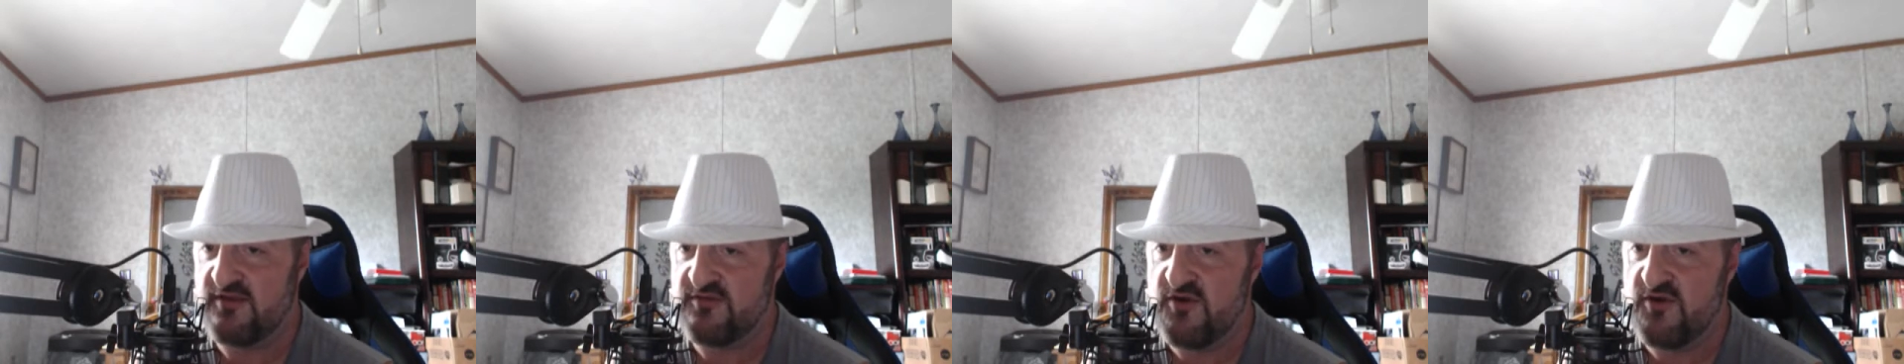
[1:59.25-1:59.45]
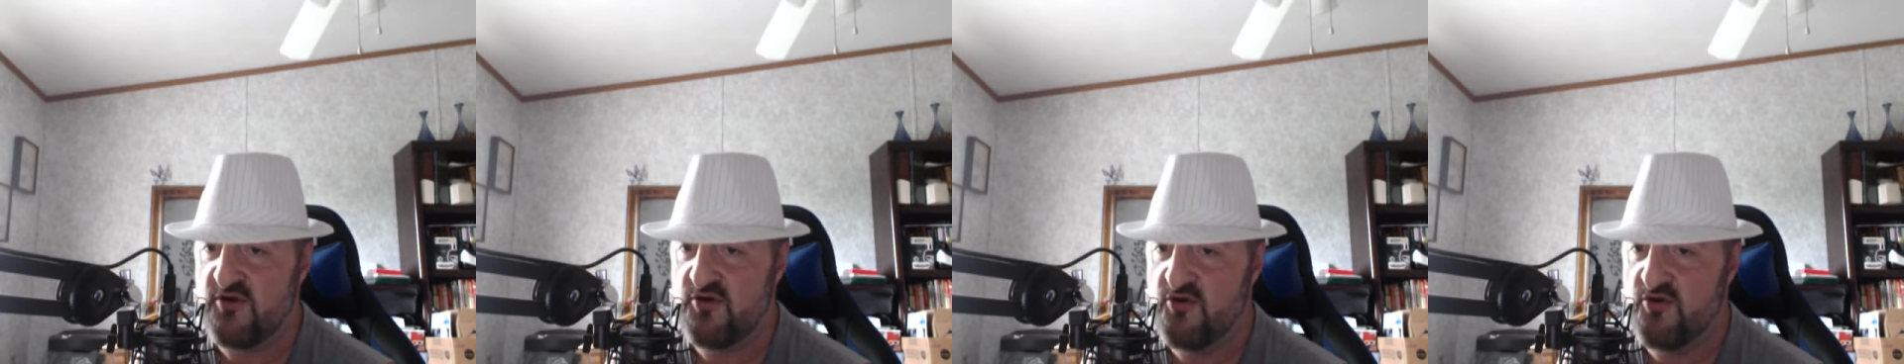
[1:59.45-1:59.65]

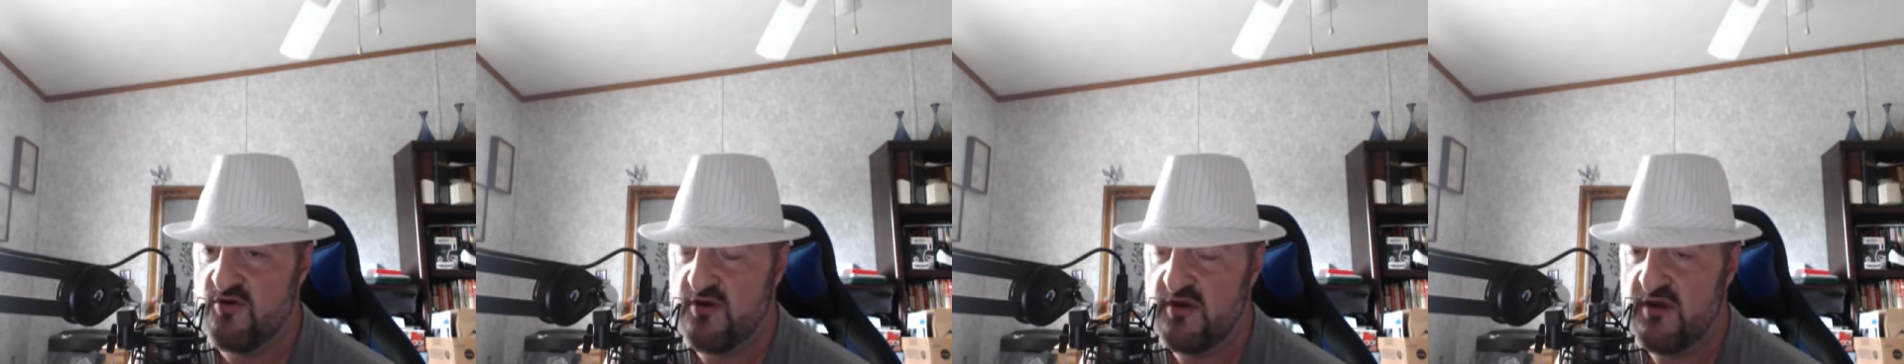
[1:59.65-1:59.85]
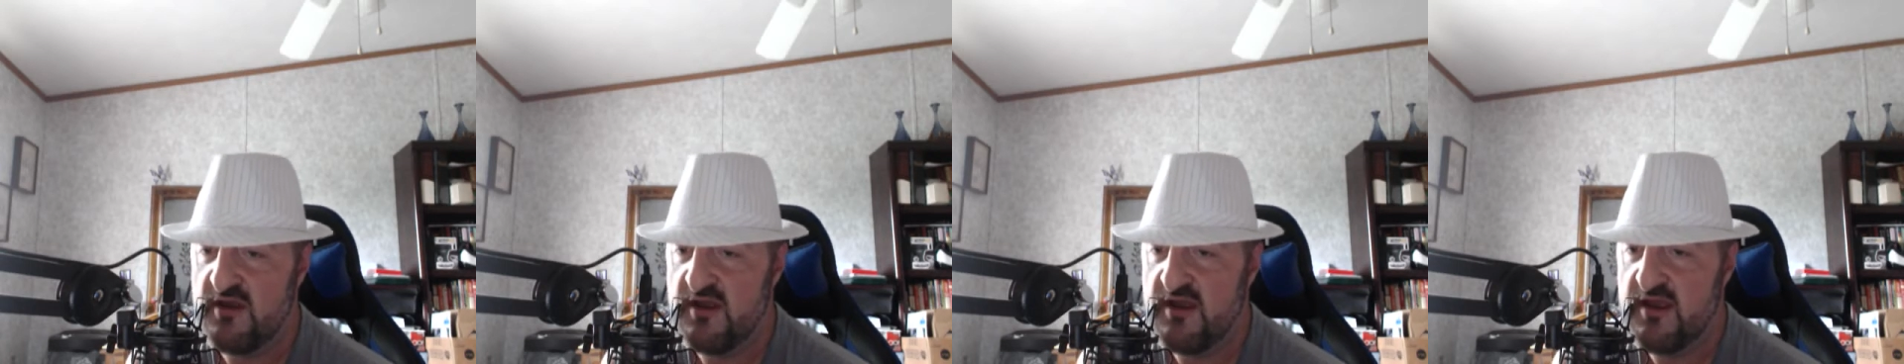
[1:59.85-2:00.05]
do,
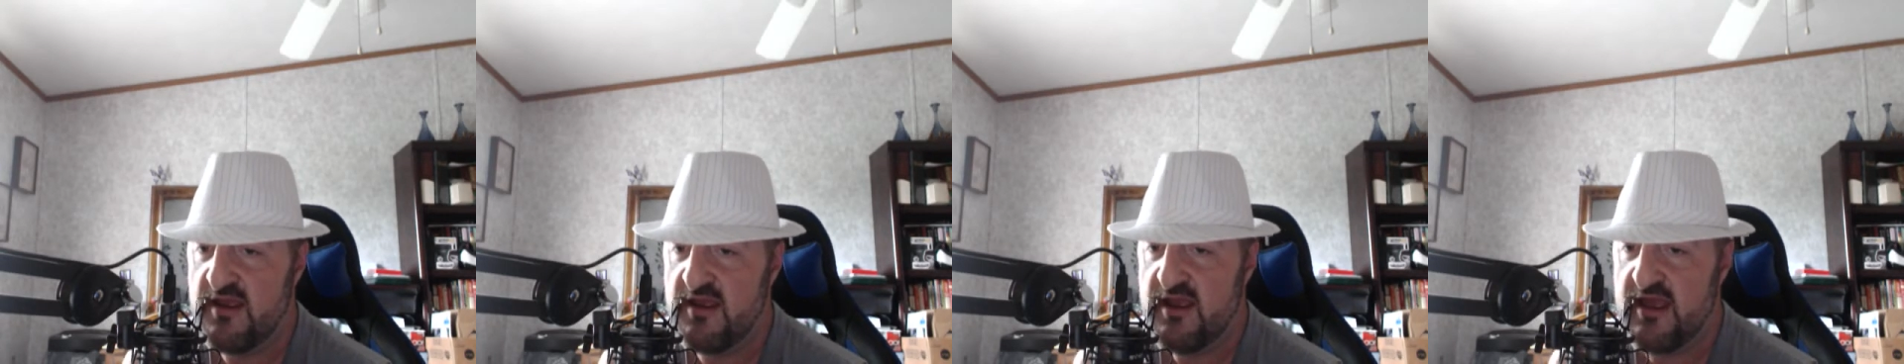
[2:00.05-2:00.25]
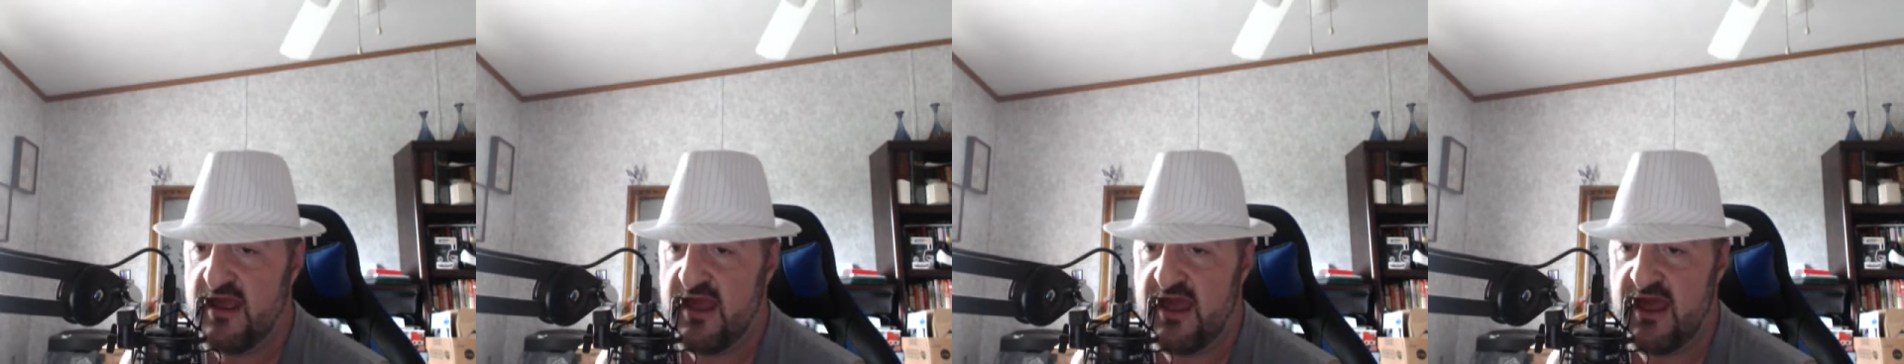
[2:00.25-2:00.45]

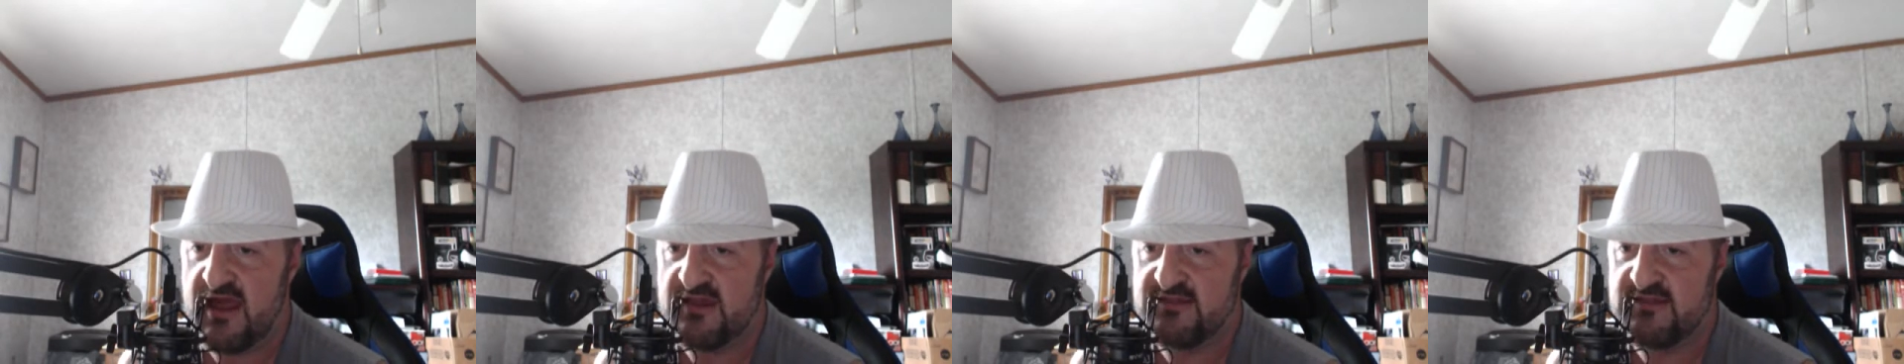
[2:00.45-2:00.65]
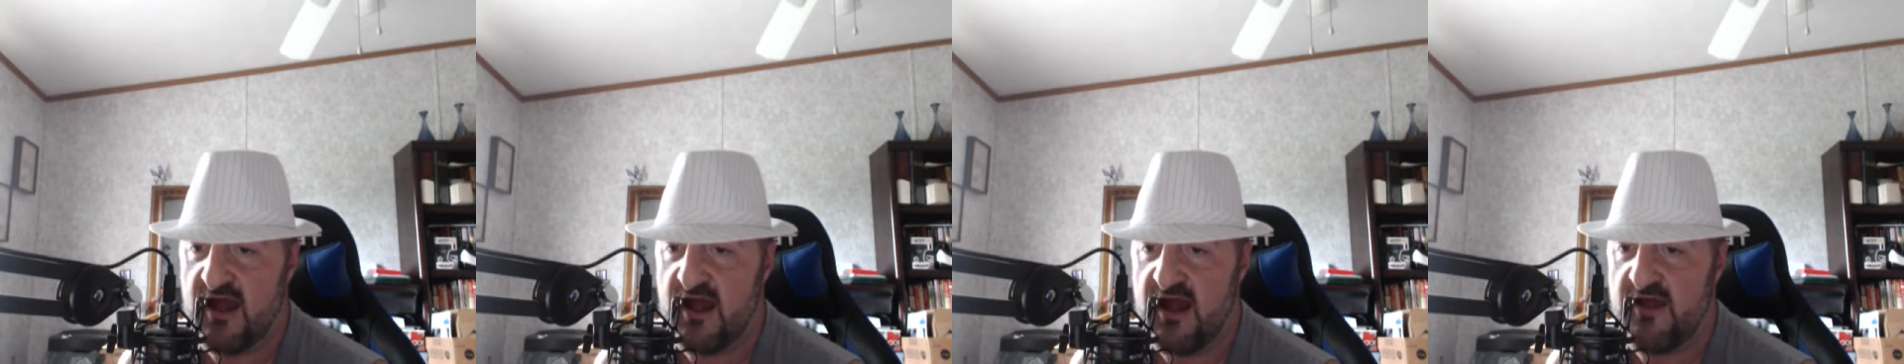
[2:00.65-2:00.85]

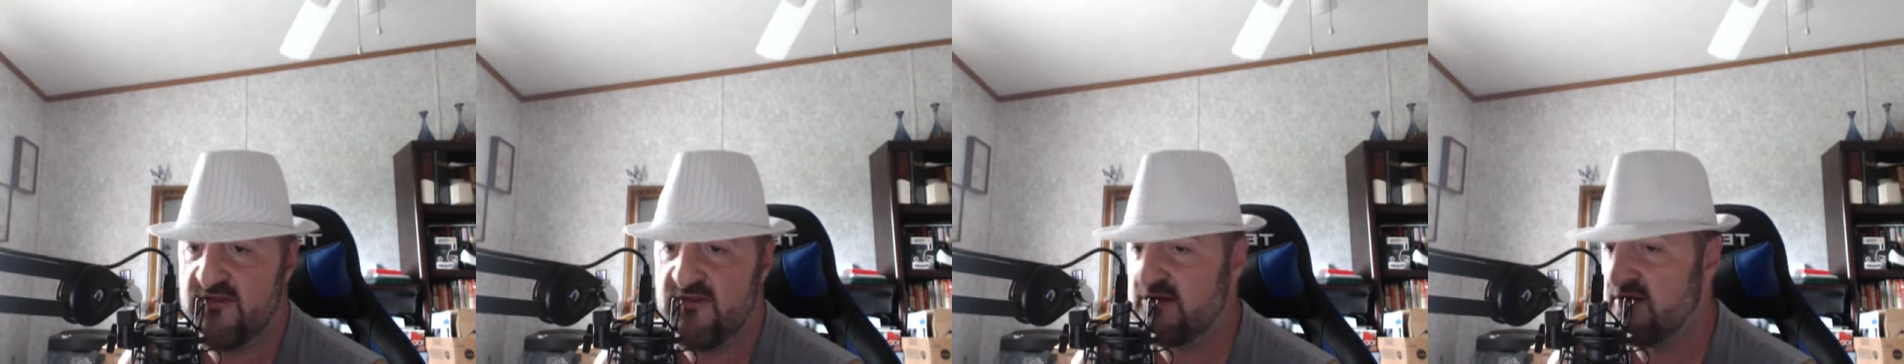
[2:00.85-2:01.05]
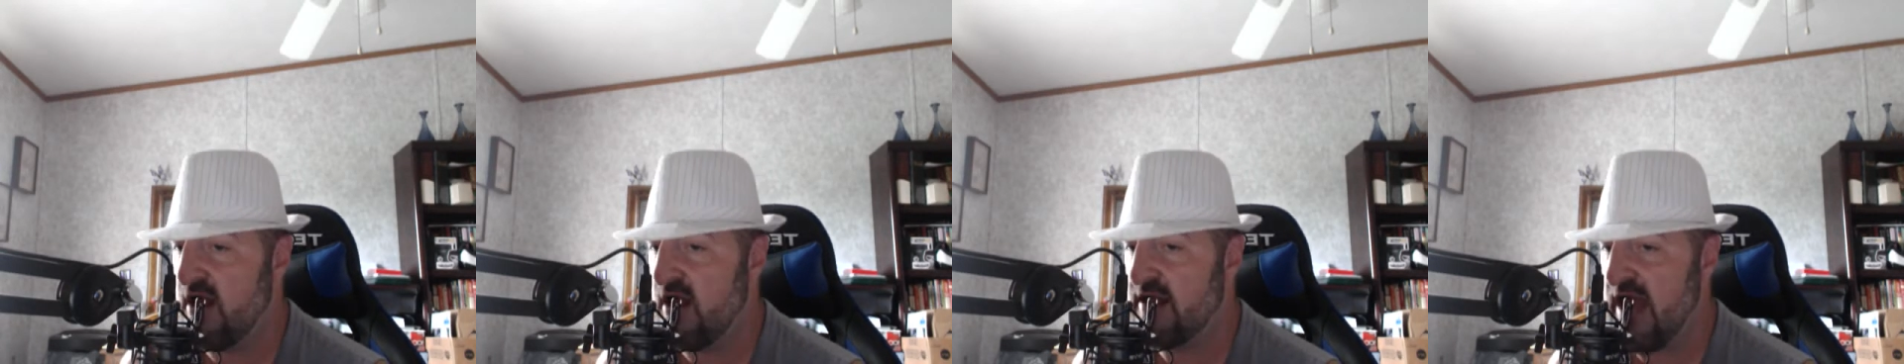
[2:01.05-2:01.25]
and uh,
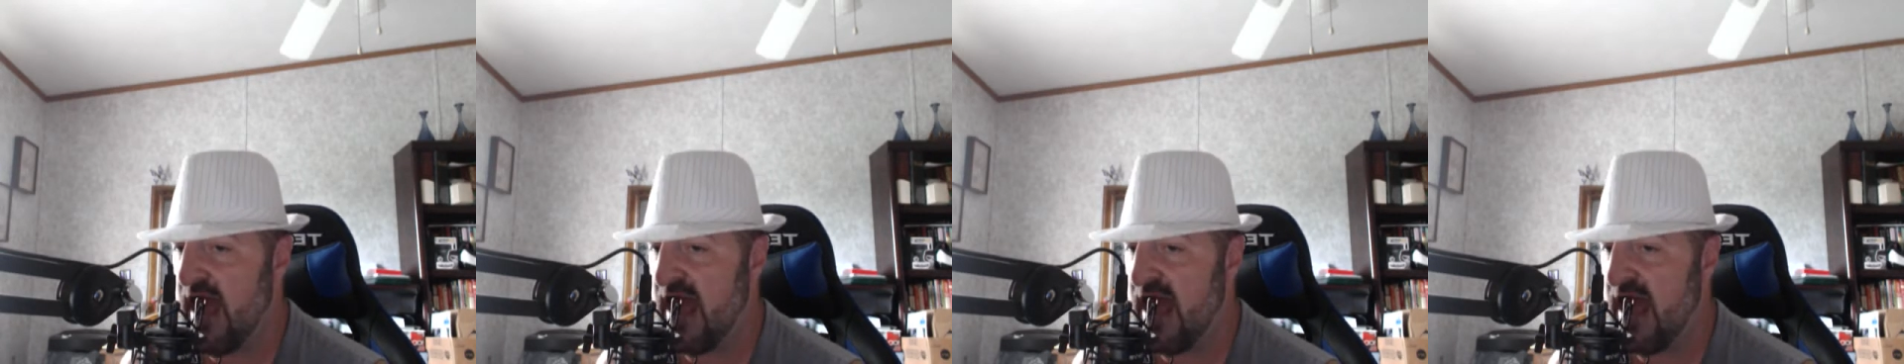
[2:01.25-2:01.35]
they're not